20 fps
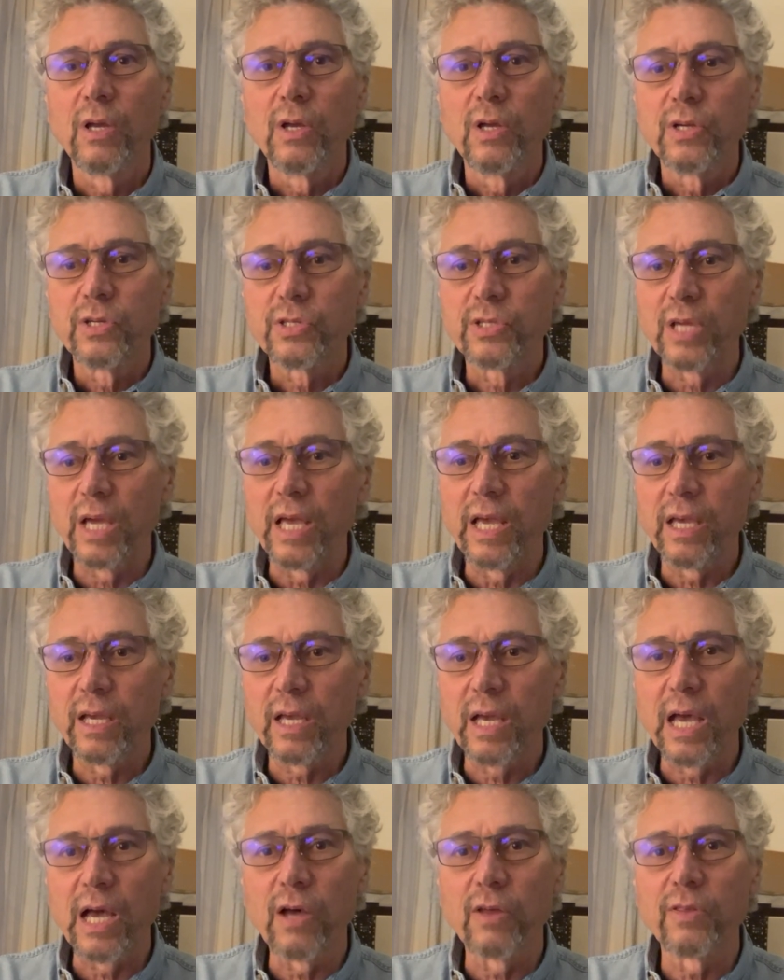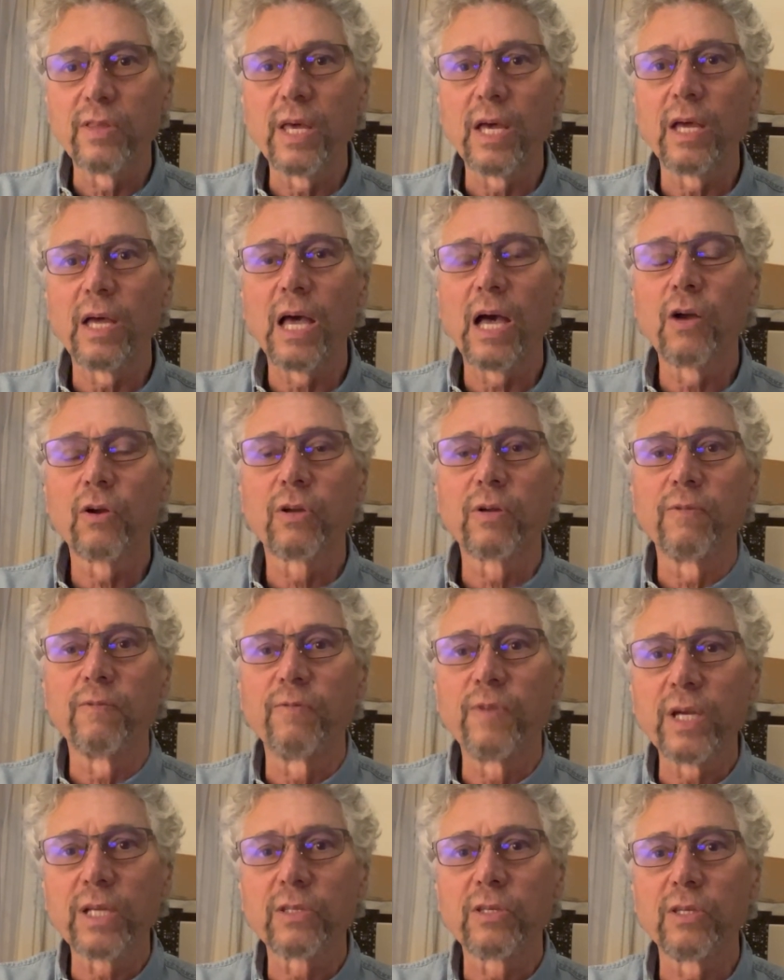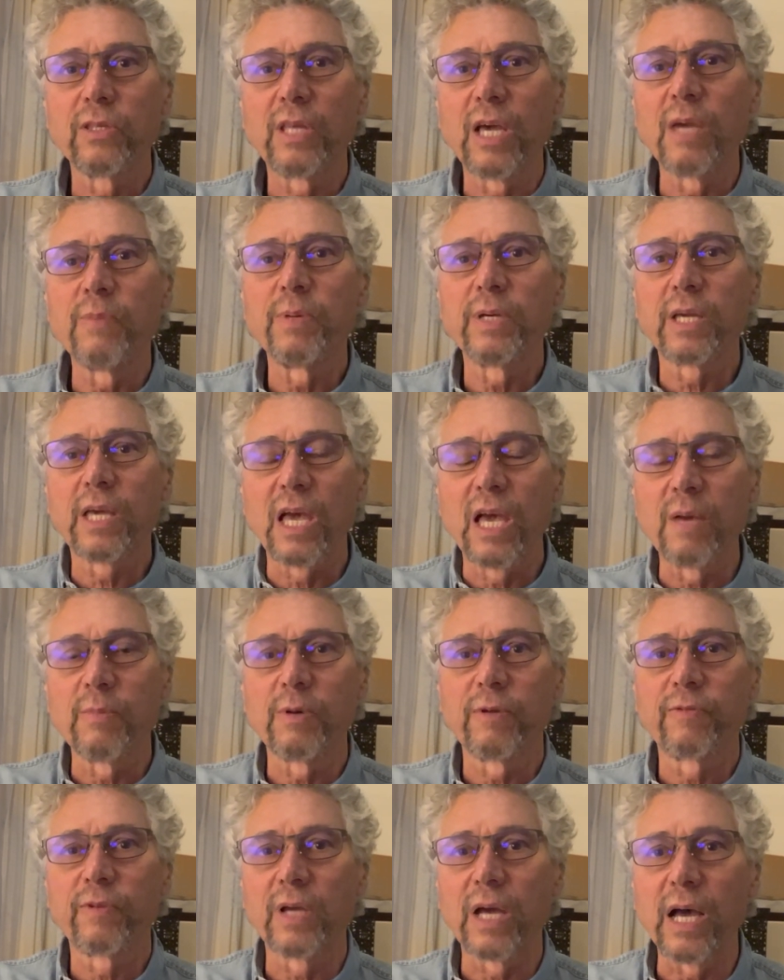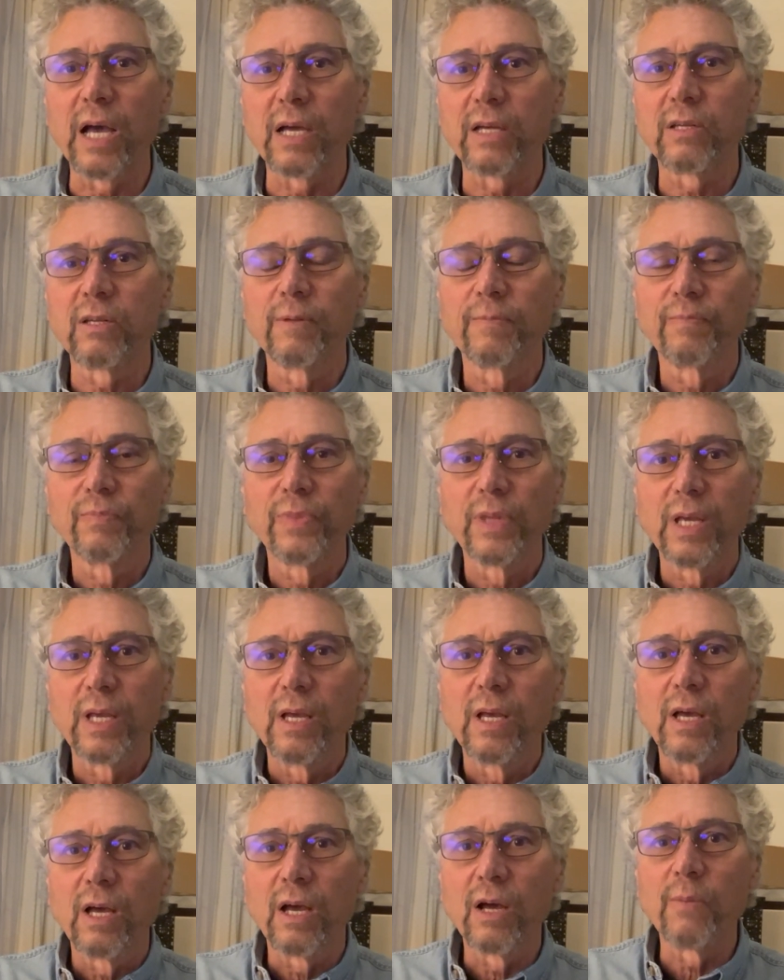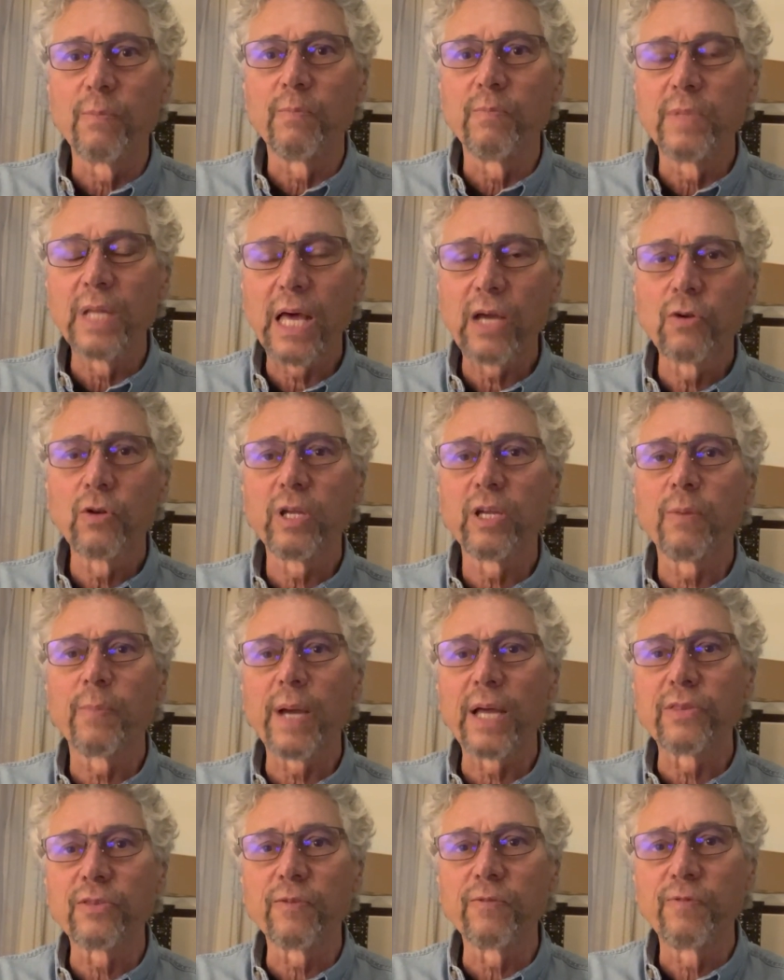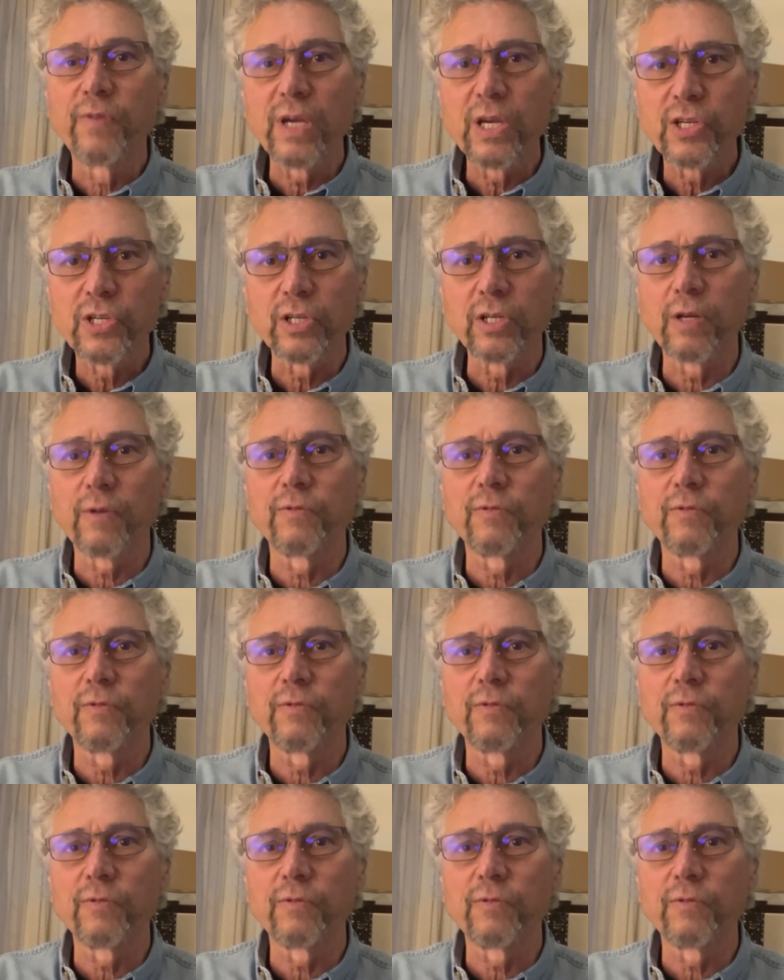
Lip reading: saying how convicted they became of God not only about the vision of